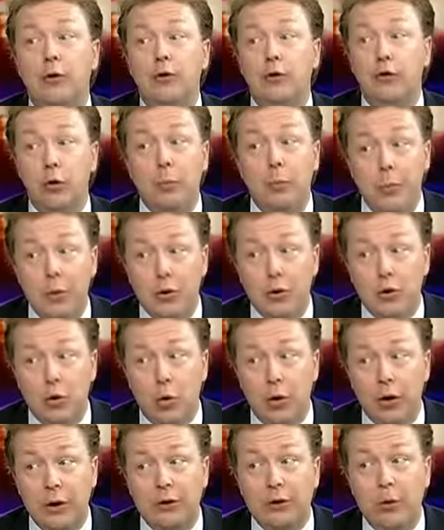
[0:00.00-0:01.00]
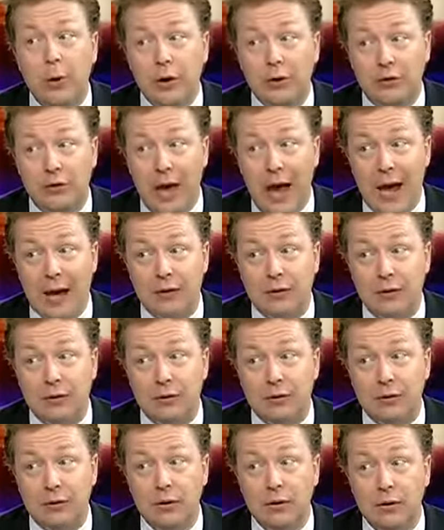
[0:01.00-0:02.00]
supermajority to raise
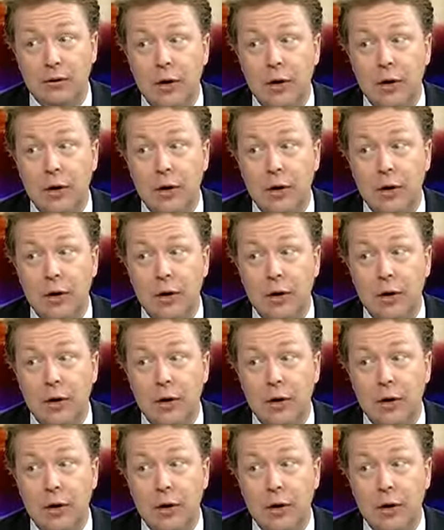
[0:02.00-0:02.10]
taxes.